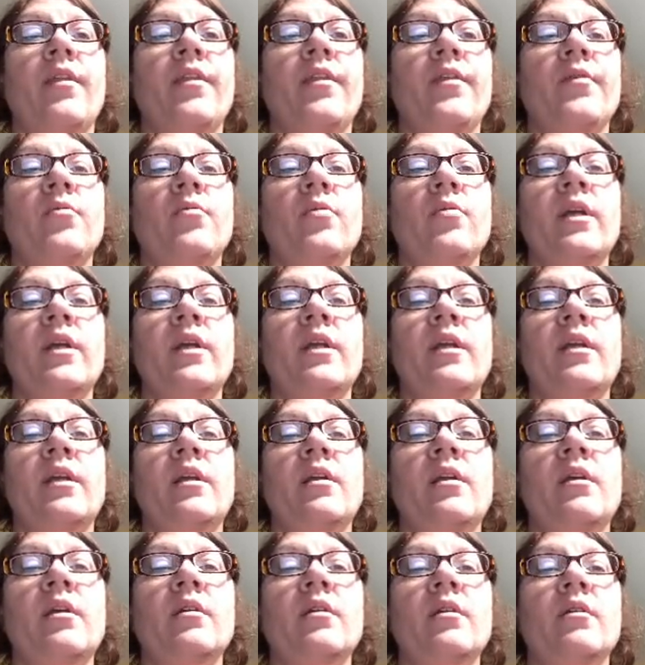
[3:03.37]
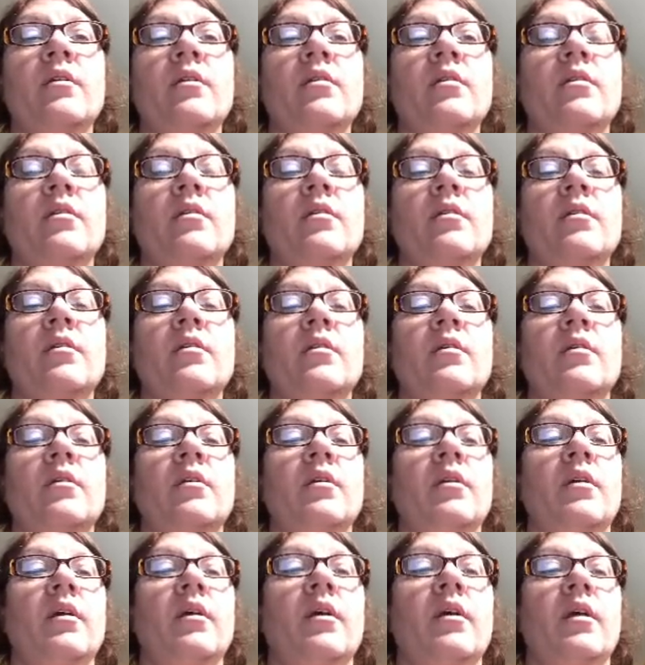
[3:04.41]
3
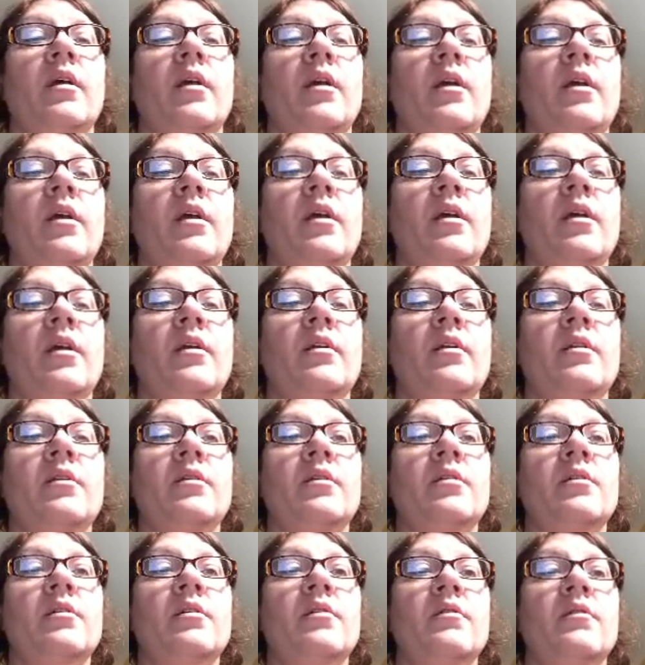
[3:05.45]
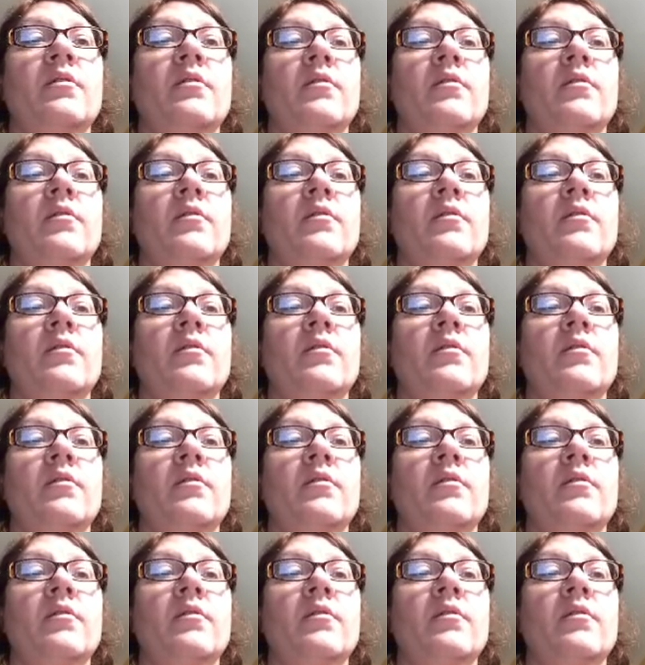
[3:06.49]
and